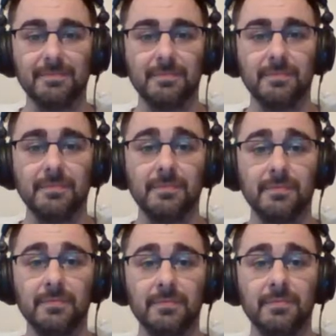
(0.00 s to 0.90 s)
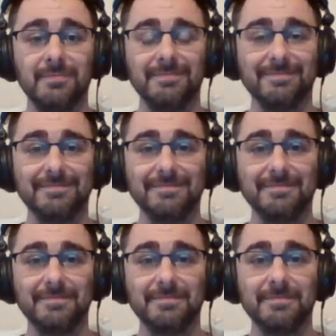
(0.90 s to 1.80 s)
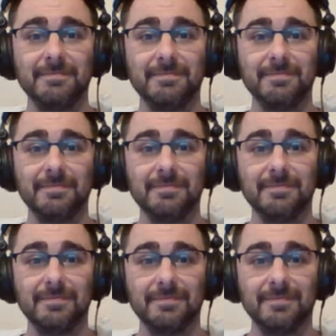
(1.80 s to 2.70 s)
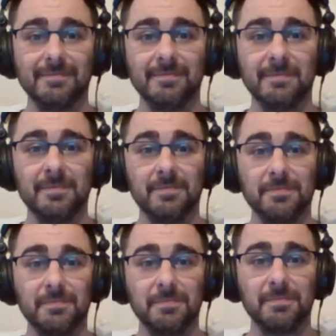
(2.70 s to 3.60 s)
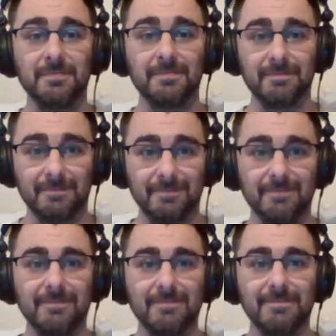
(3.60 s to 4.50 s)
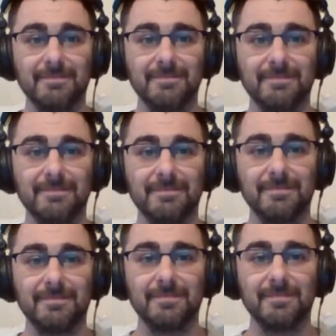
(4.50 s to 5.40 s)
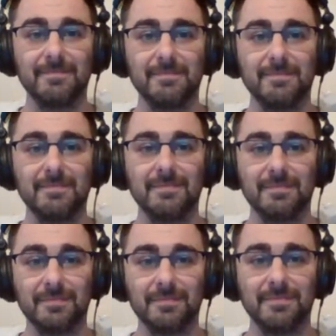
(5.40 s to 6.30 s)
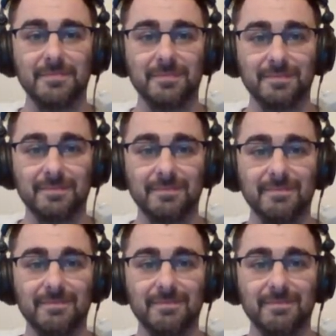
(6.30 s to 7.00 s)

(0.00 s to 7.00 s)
The person shown says nothing.